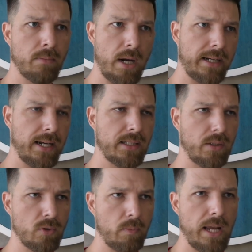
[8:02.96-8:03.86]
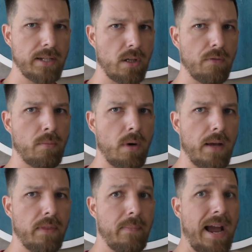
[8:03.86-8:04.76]
In my case, it was placed over
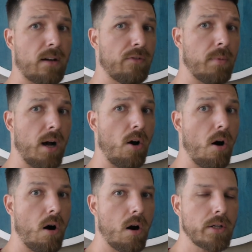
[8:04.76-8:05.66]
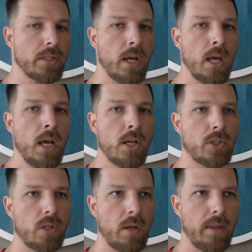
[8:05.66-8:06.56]
the back of my heart,
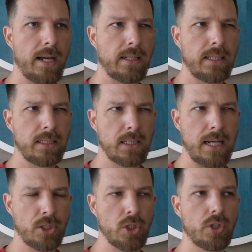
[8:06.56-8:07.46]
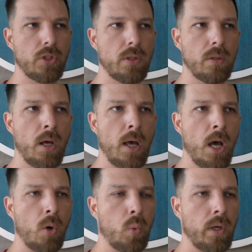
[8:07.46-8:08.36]
so that this has to do
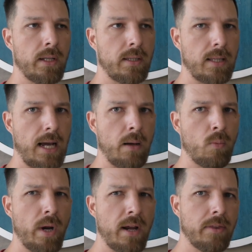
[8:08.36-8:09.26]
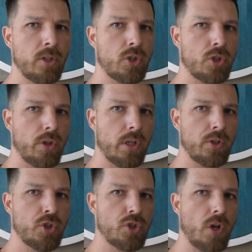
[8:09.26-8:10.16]
with where the
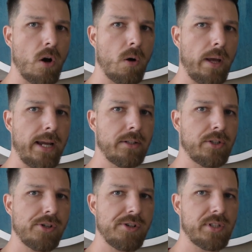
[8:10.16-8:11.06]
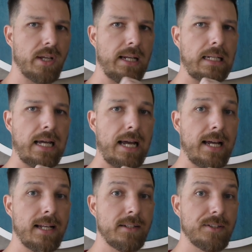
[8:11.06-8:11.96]
soul enters
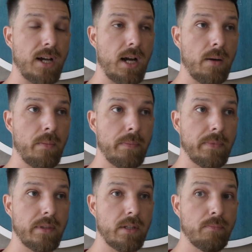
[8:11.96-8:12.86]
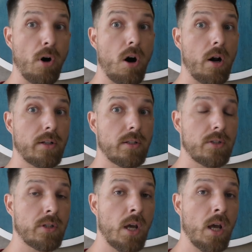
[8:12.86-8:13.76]
and
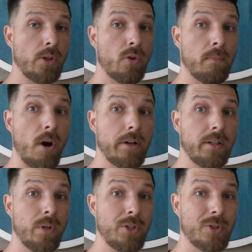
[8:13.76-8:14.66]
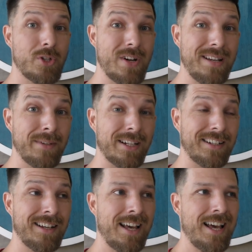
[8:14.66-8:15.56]
departs your body when you're dreaming.